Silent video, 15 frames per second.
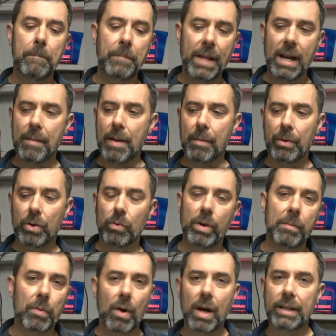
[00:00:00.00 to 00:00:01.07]
and I'm able to
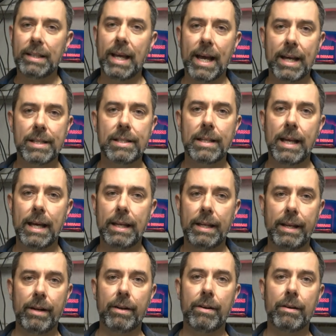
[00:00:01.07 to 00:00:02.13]
rebroadcast that
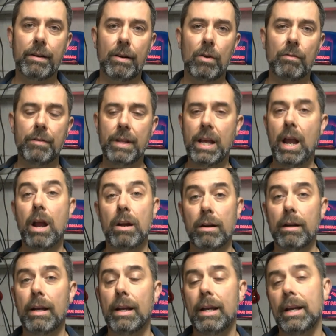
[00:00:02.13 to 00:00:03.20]
here over the air.